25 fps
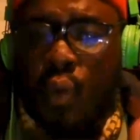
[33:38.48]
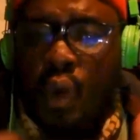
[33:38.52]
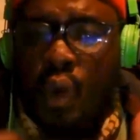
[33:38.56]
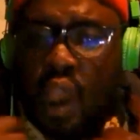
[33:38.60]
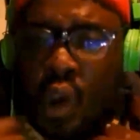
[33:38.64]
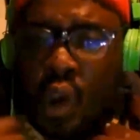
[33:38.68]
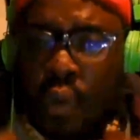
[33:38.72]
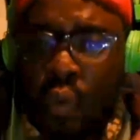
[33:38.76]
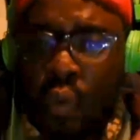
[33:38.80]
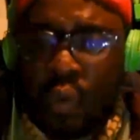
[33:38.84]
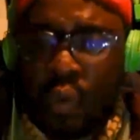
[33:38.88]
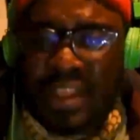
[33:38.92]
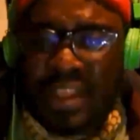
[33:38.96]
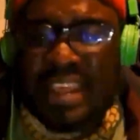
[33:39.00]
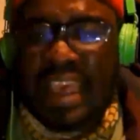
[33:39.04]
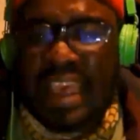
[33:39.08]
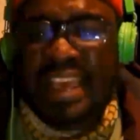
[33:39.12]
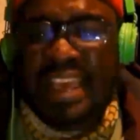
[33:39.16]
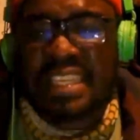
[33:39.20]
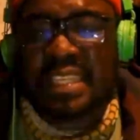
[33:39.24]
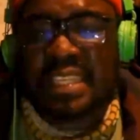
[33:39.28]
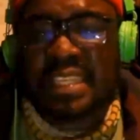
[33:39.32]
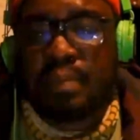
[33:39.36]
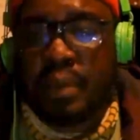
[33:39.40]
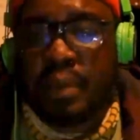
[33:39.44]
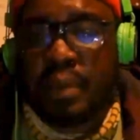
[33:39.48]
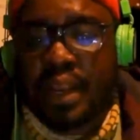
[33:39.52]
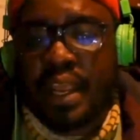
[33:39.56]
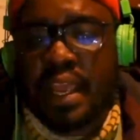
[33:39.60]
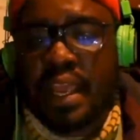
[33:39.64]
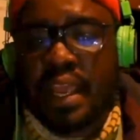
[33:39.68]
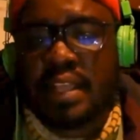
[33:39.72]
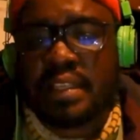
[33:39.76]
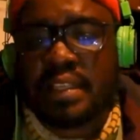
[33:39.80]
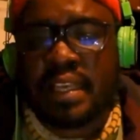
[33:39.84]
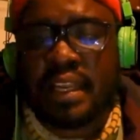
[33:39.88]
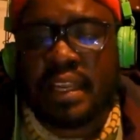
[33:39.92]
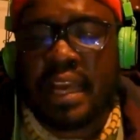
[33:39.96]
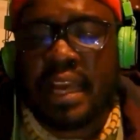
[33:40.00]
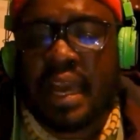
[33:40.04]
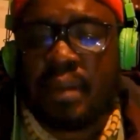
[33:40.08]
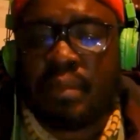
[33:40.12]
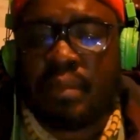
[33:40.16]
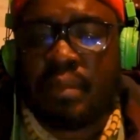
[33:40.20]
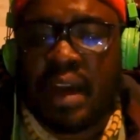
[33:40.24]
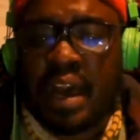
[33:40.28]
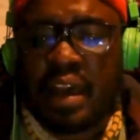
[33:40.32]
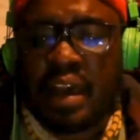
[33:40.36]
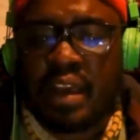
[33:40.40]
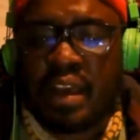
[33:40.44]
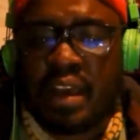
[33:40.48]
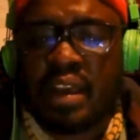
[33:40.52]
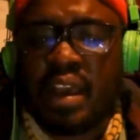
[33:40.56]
with experience and come out.